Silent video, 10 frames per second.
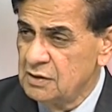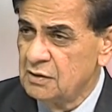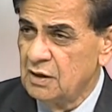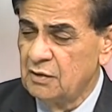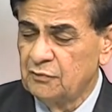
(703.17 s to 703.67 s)

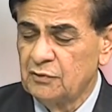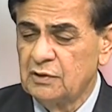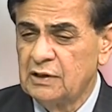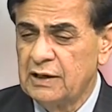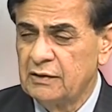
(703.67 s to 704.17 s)

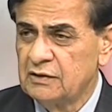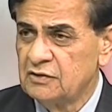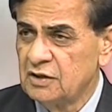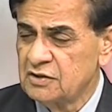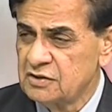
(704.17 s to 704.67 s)

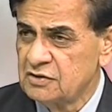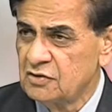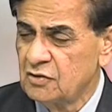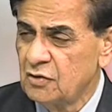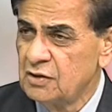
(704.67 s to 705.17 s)
The
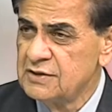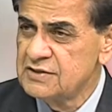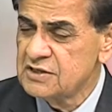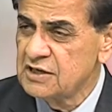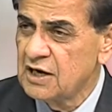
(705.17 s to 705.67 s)
only
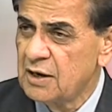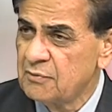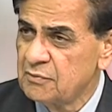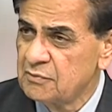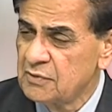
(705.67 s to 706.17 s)
Shri
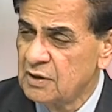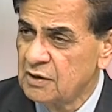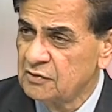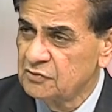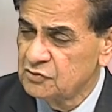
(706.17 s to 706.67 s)

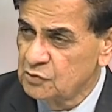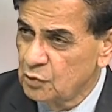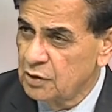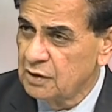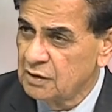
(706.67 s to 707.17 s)
Ram
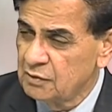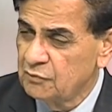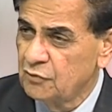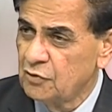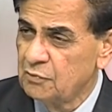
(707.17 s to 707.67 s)
slogan
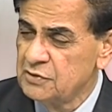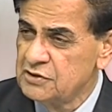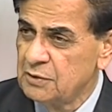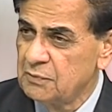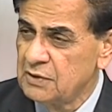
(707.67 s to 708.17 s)
for
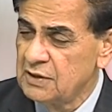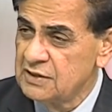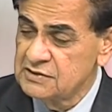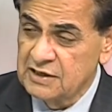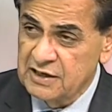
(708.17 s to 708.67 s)
BJP
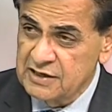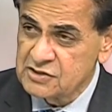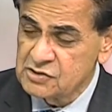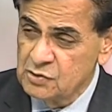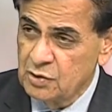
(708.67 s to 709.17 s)
is a great
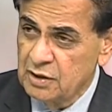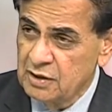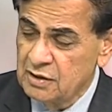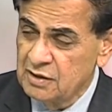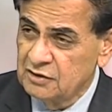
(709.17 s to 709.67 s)

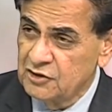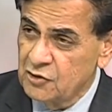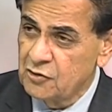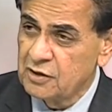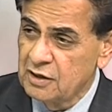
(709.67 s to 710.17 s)
slogan
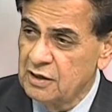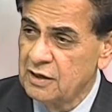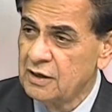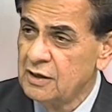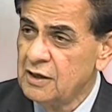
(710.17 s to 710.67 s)

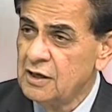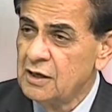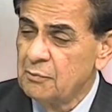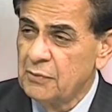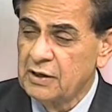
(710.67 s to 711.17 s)
theoretically,
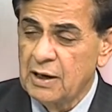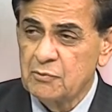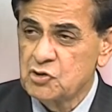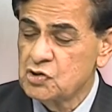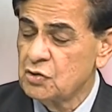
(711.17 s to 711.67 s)
but I'm
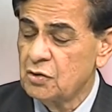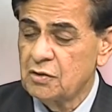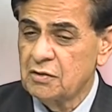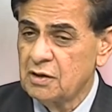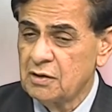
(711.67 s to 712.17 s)
sure